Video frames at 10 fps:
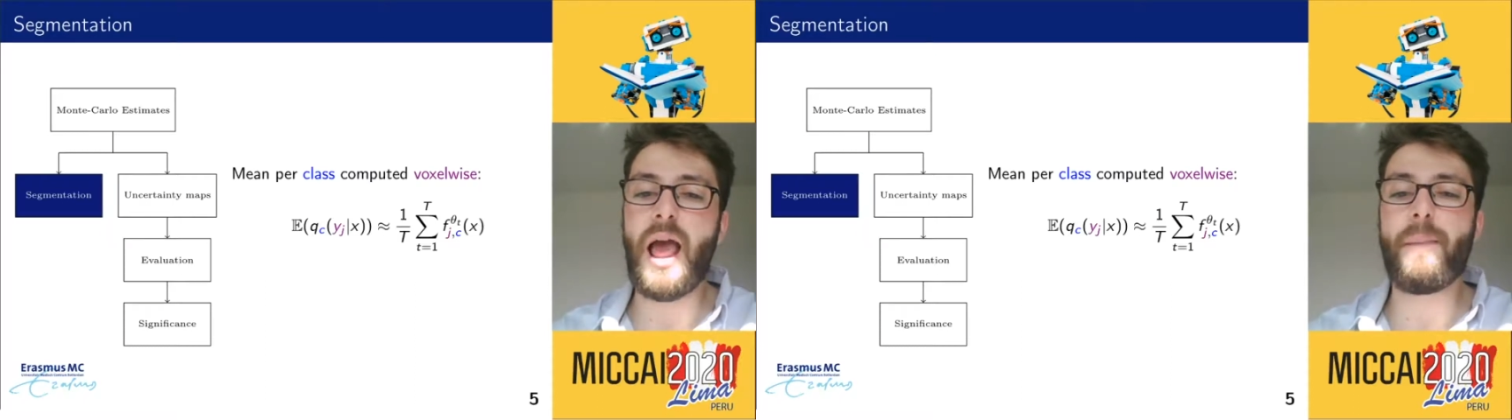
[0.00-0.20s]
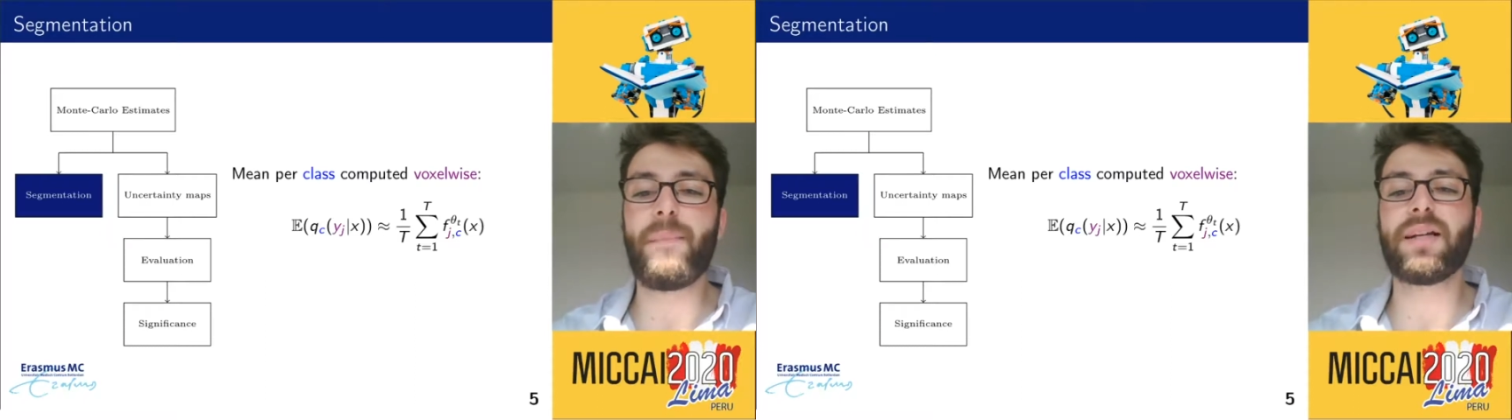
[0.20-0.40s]

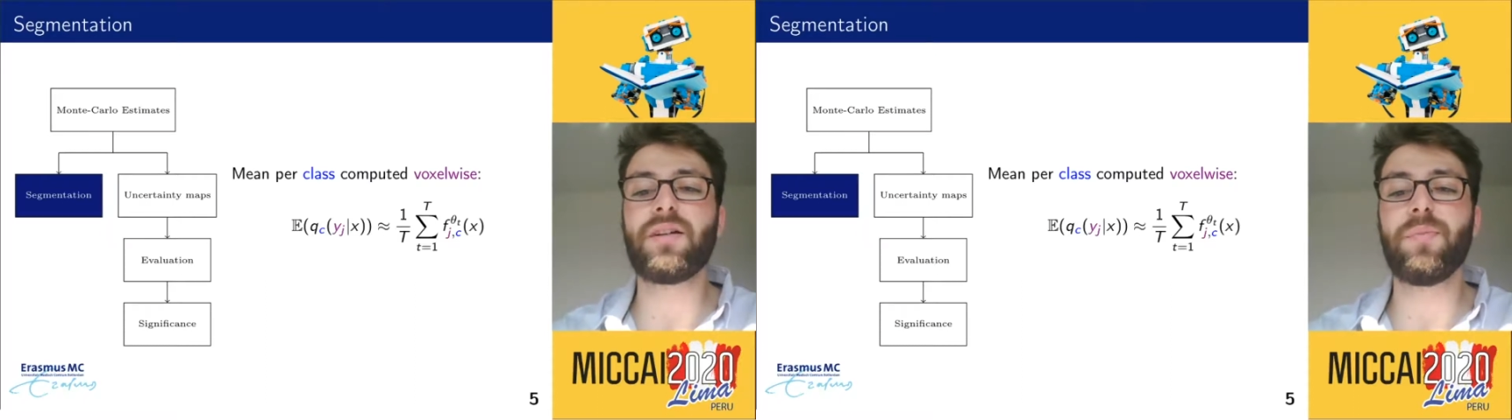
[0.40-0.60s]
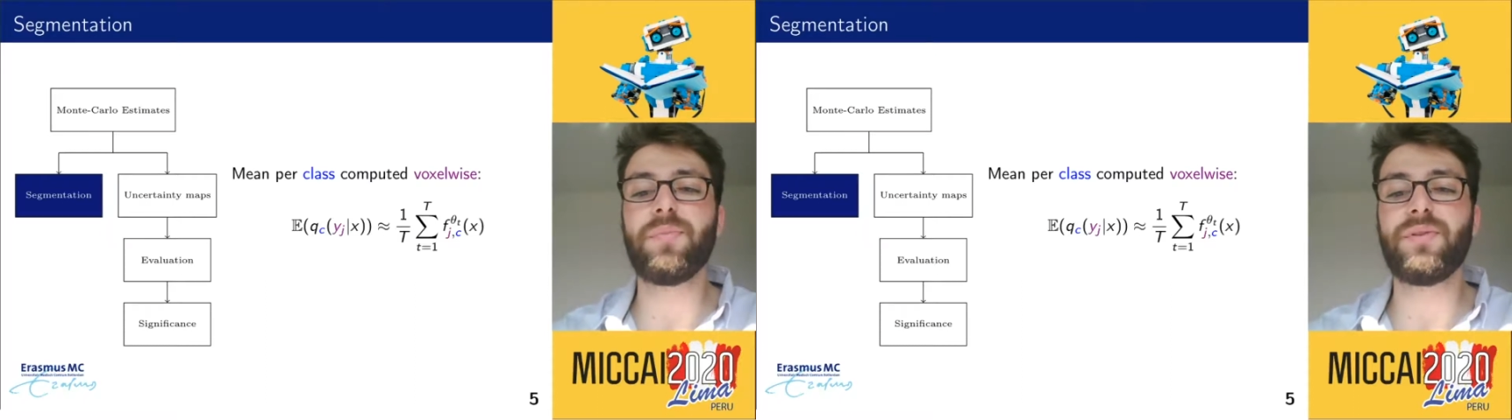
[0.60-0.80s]
by
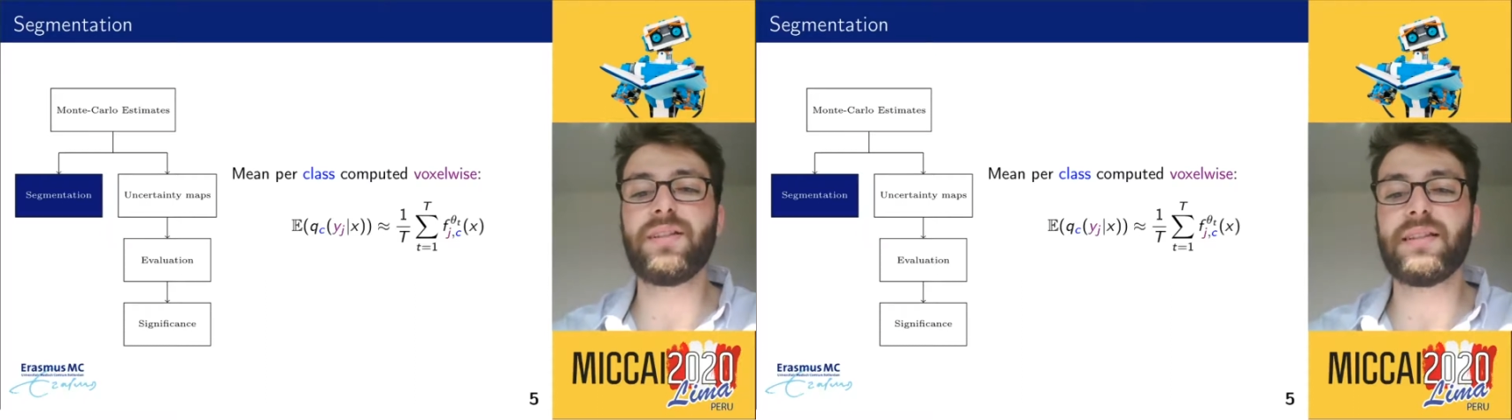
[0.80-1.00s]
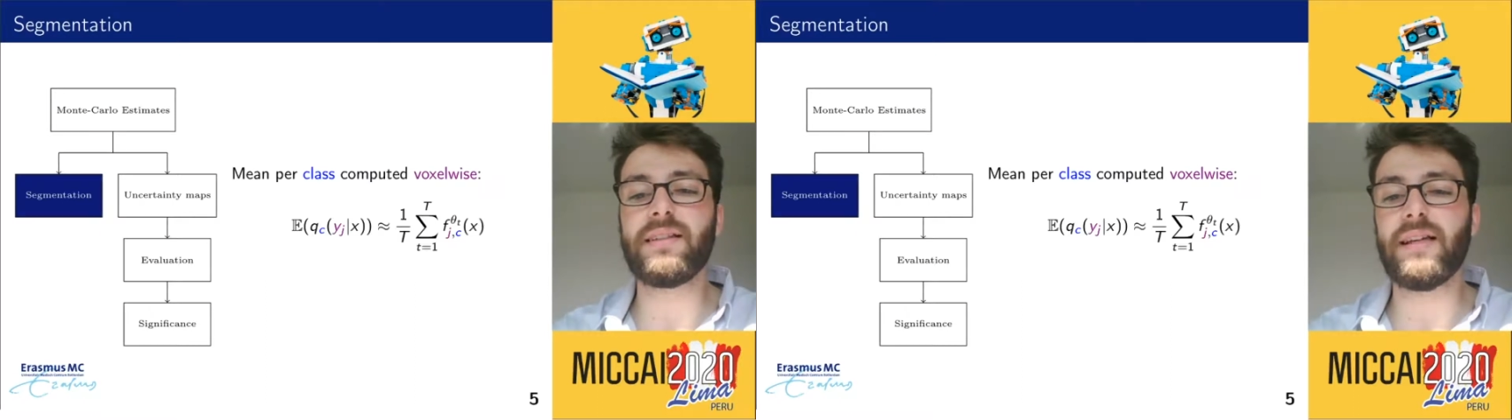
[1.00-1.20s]

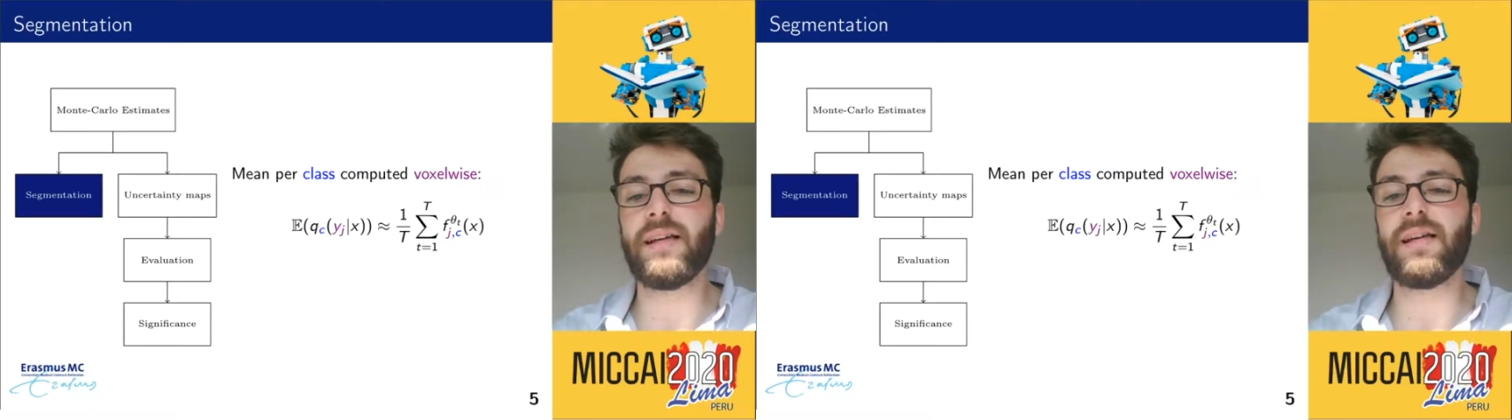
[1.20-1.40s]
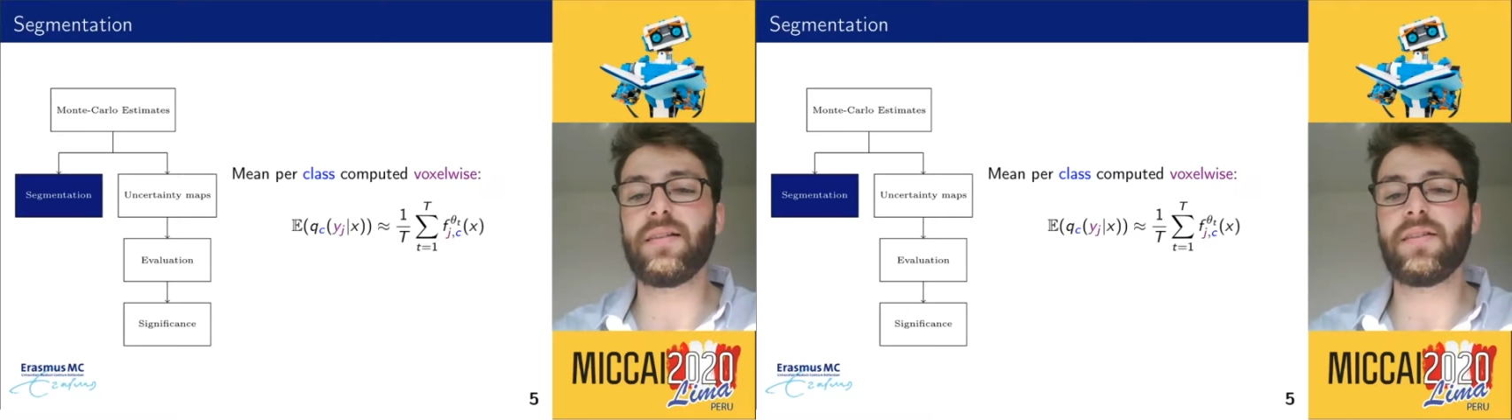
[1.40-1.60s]
computing
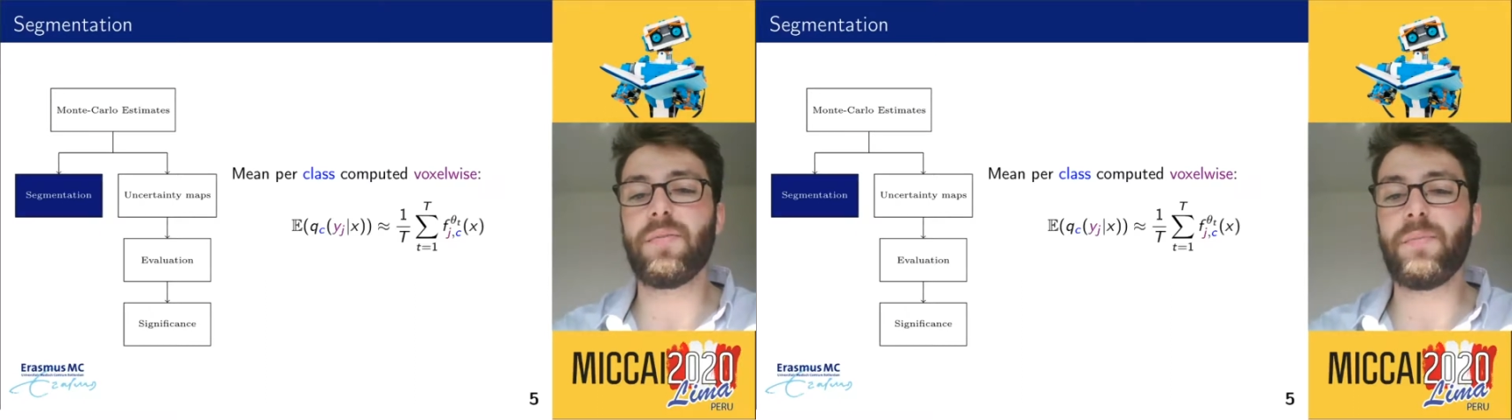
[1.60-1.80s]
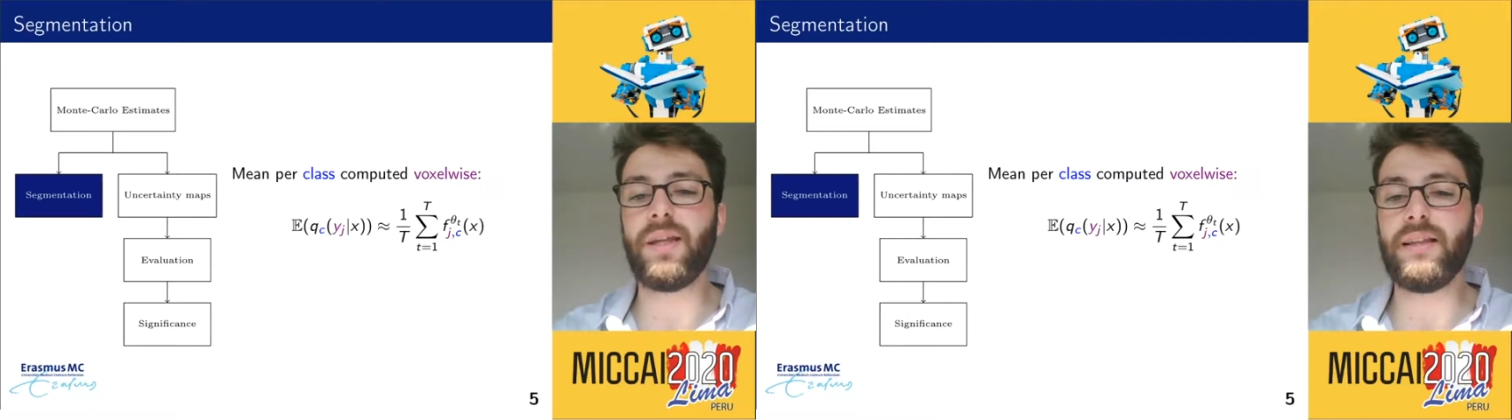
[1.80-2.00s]
the
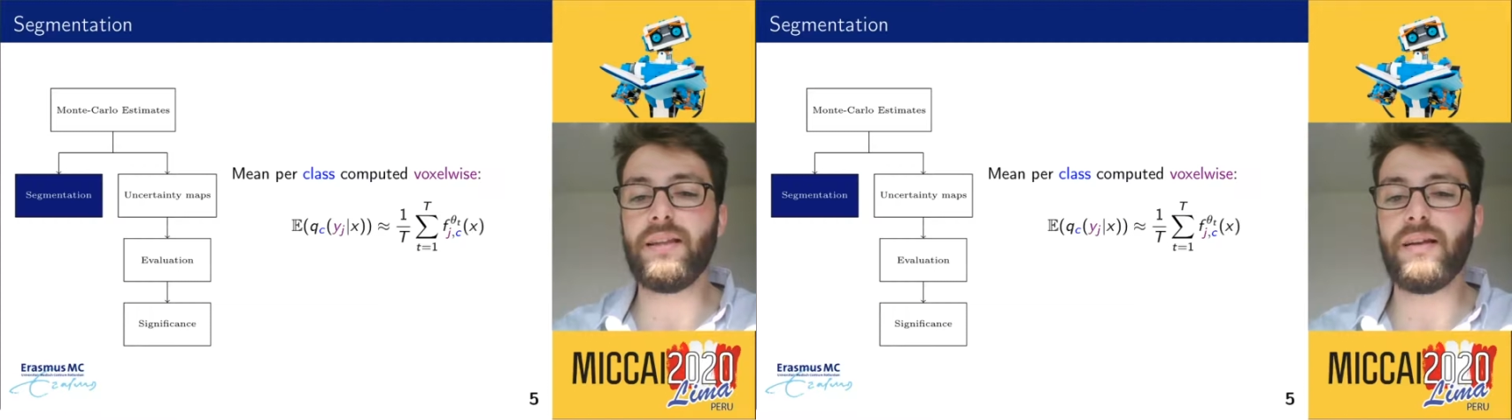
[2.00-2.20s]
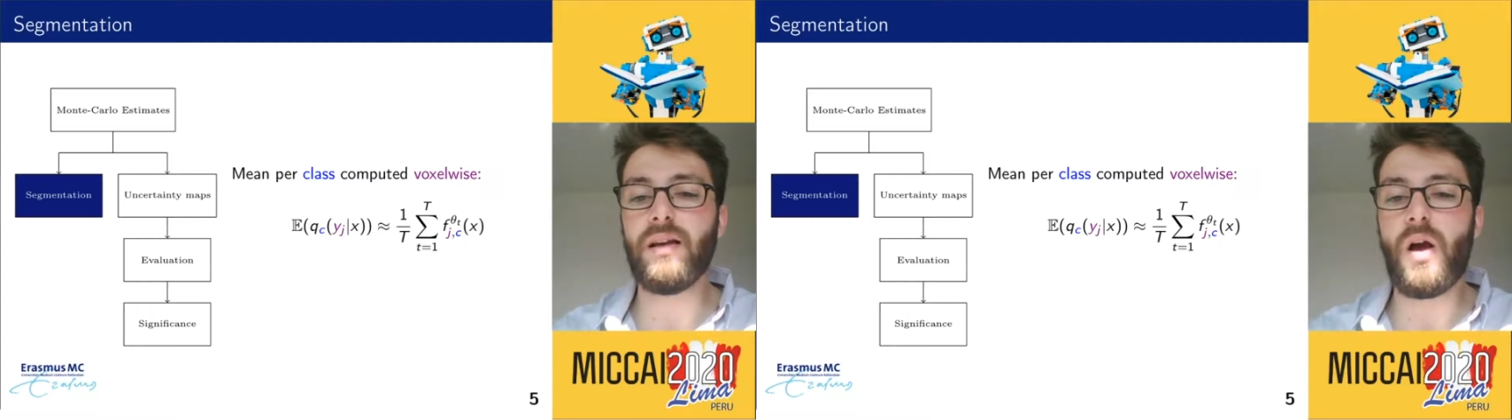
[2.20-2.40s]
mean